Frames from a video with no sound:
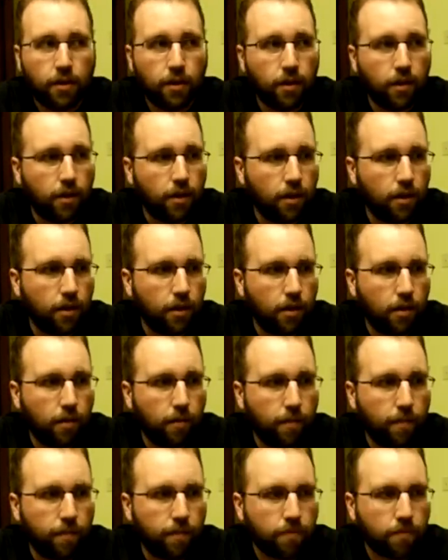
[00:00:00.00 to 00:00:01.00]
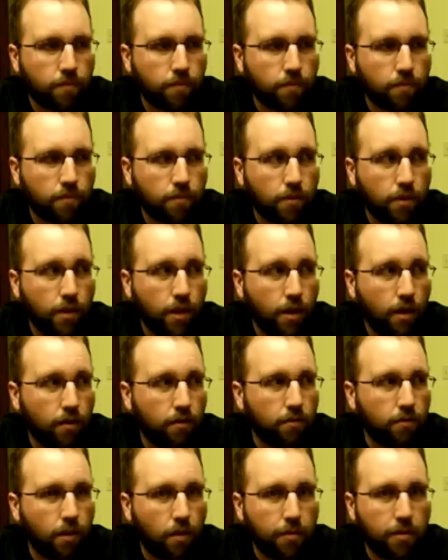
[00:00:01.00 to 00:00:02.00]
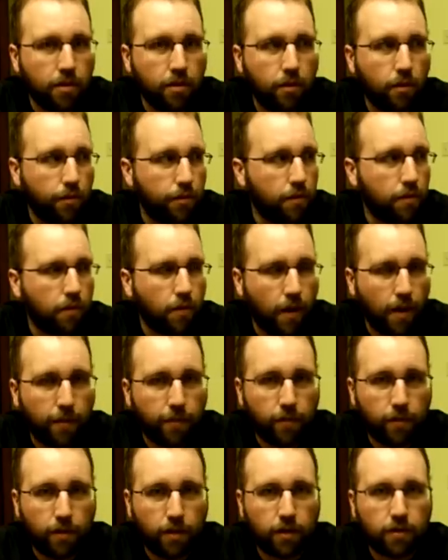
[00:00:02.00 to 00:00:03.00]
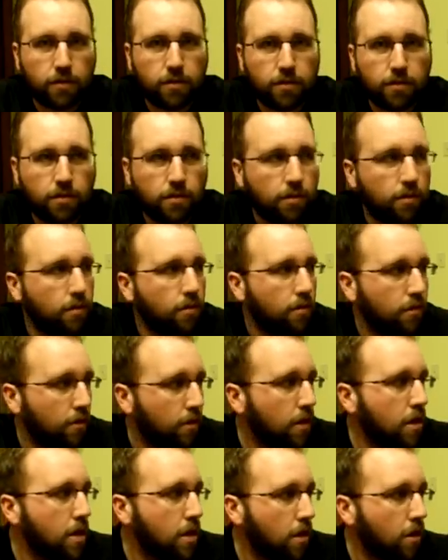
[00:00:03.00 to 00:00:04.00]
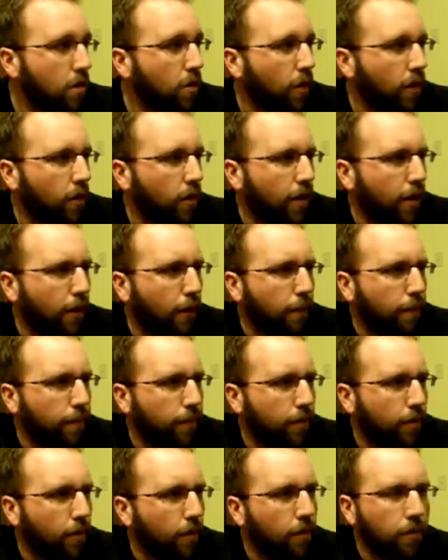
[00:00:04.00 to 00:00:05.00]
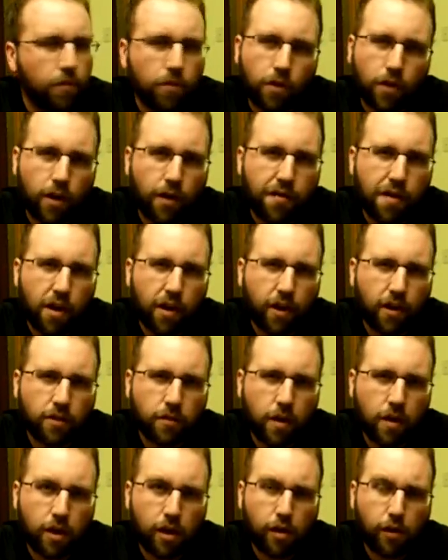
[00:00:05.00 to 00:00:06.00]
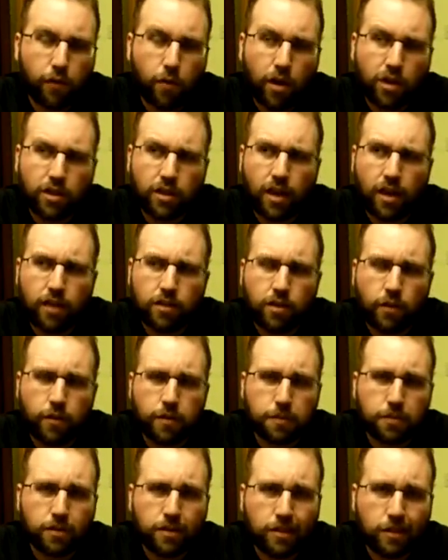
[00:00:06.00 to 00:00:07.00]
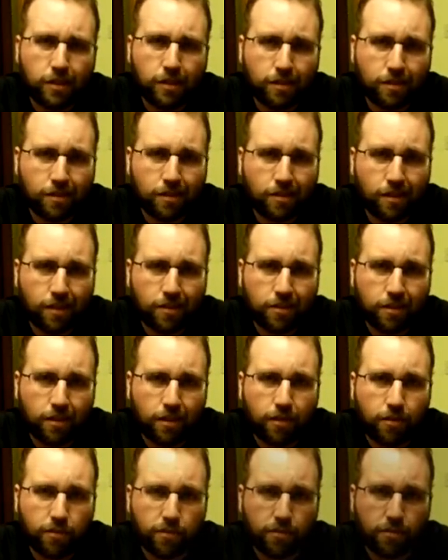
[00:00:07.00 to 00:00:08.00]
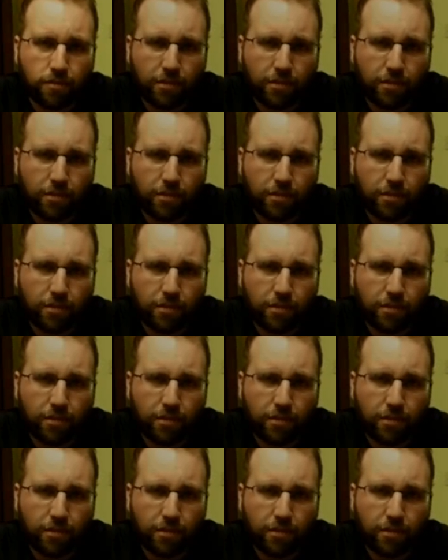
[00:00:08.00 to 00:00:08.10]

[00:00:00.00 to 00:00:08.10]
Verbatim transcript: um, yeah, I'll be dealing with this crap for the next quite a while. So, that's all I got for now, guys. I want to thank you for watching, and as always, please stay safe.